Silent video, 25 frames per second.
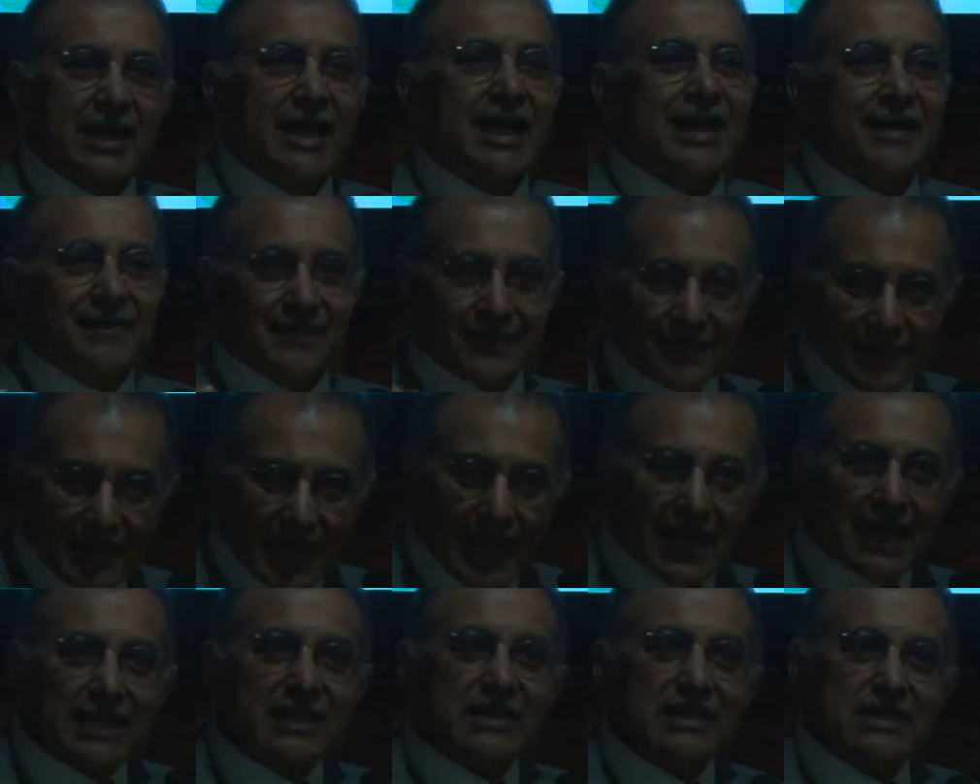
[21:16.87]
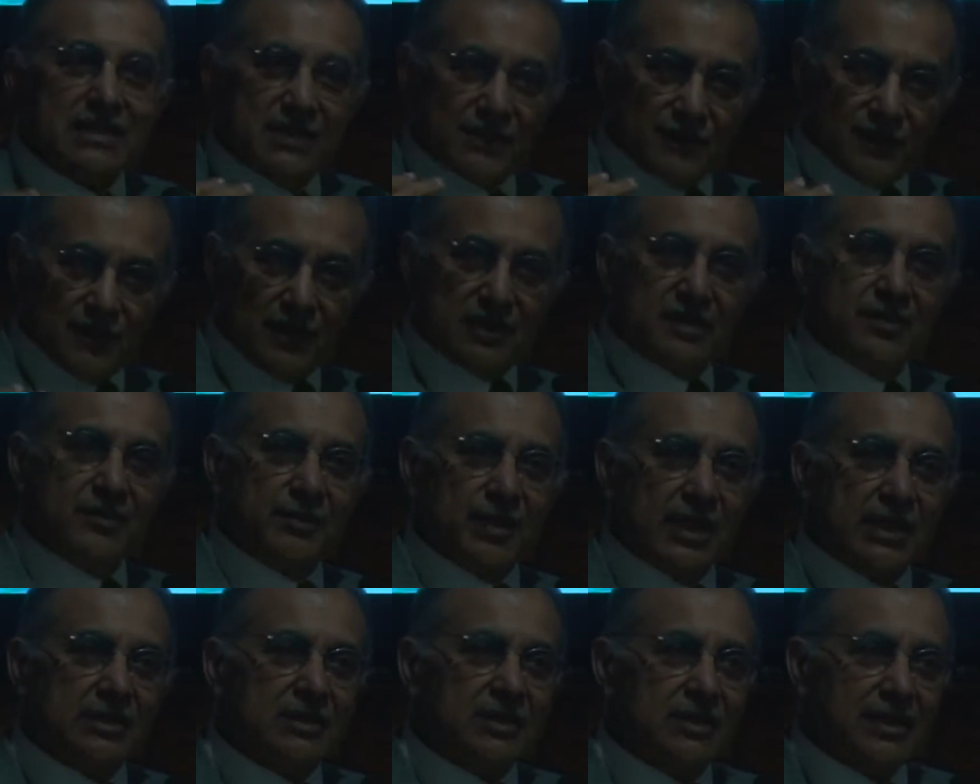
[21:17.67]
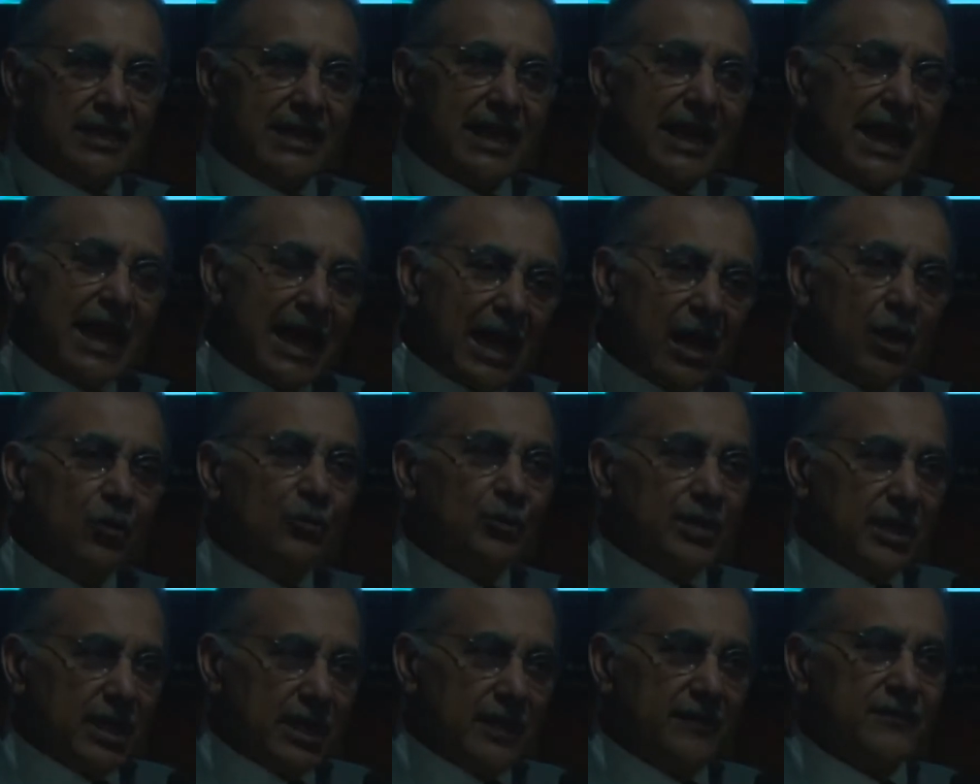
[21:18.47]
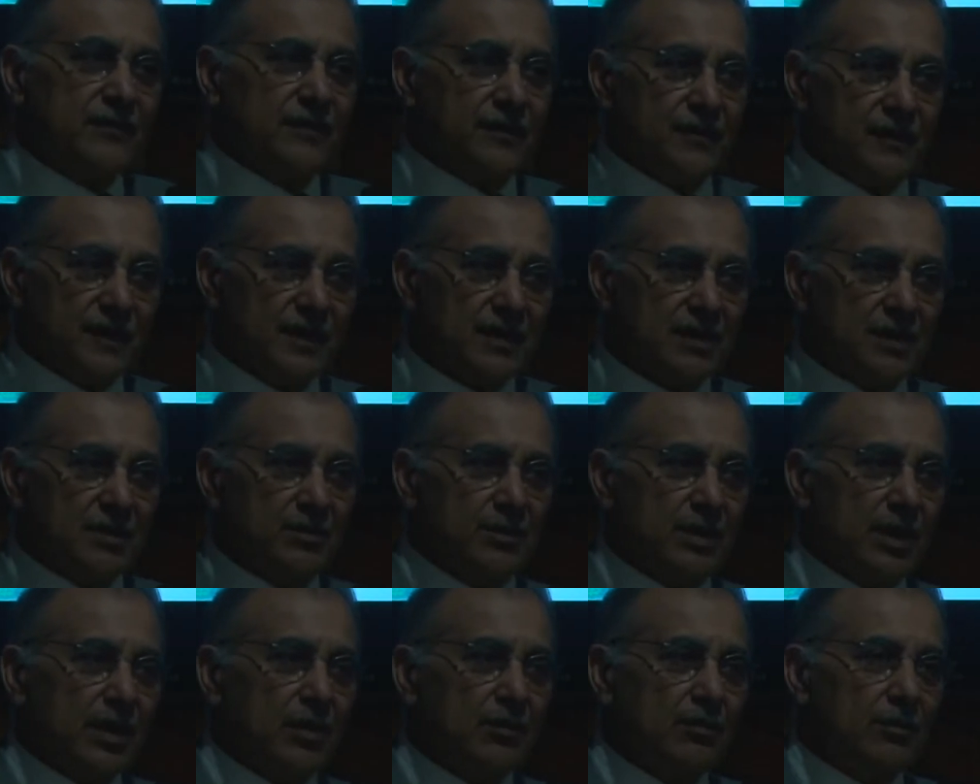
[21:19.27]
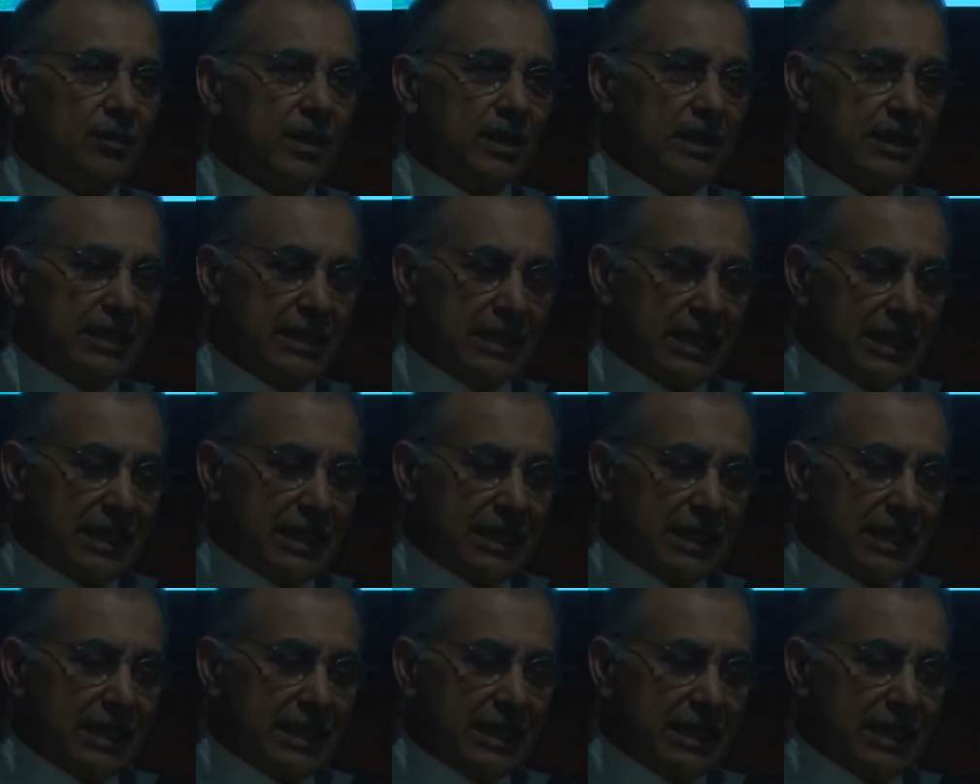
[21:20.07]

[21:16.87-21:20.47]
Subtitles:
And that is fundamentally how we have to think about money,